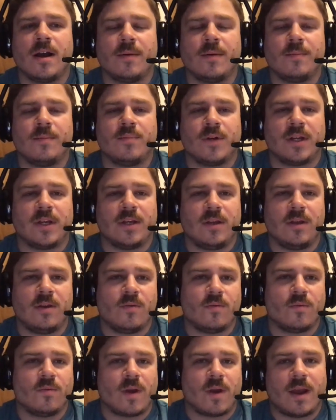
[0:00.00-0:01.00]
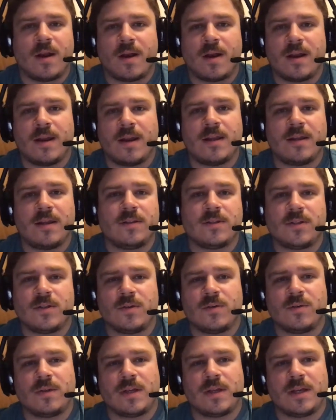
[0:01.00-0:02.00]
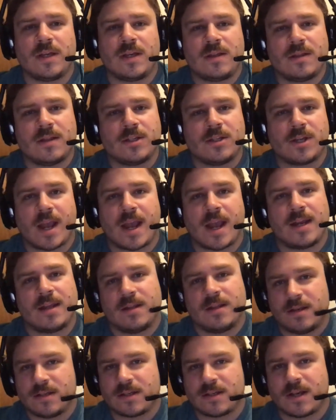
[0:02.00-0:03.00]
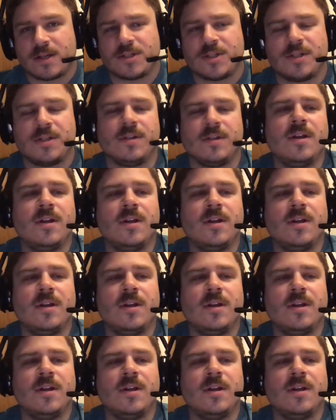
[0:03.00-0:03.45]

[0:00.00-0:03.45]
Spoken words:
bringing you right on into the chat and the discussion.